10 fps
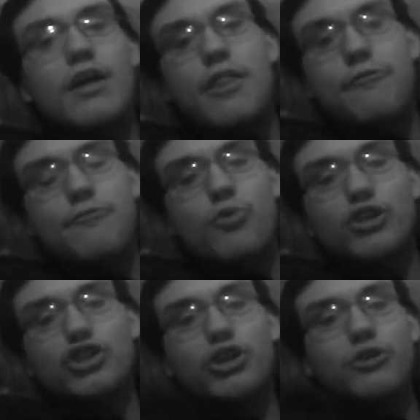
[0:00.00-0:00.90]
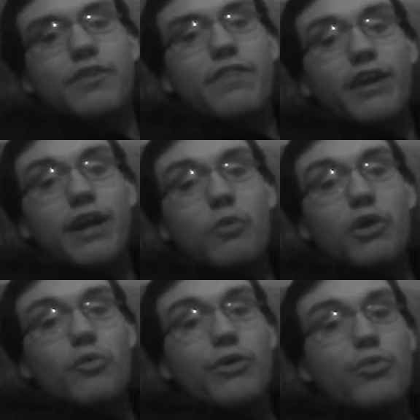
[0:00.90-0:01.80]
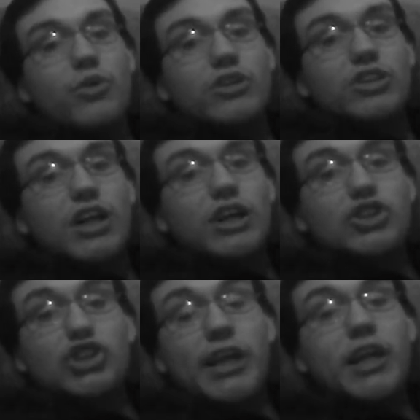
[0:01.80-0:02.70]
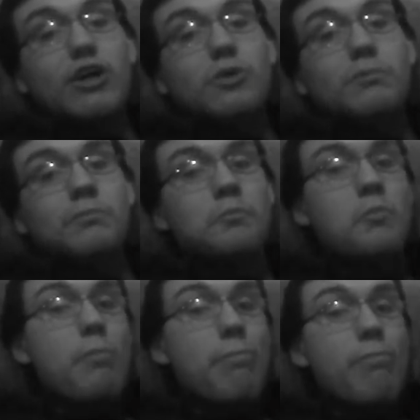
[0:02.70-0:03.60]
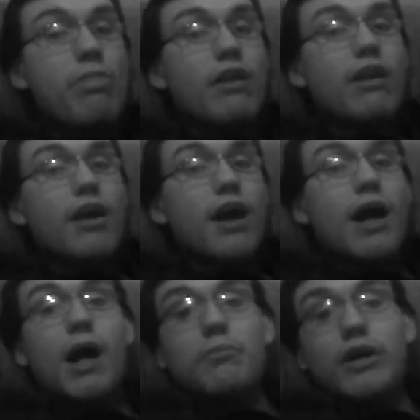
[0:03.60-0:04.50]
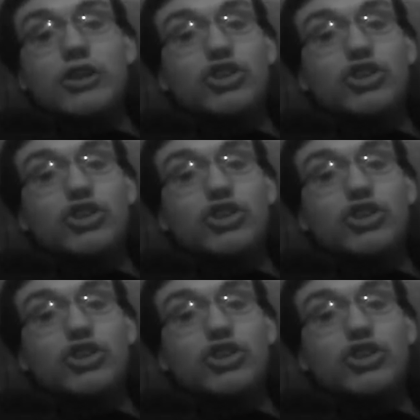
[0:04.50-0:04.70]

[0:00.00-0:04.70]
The original thing I went with was Genome. I'm not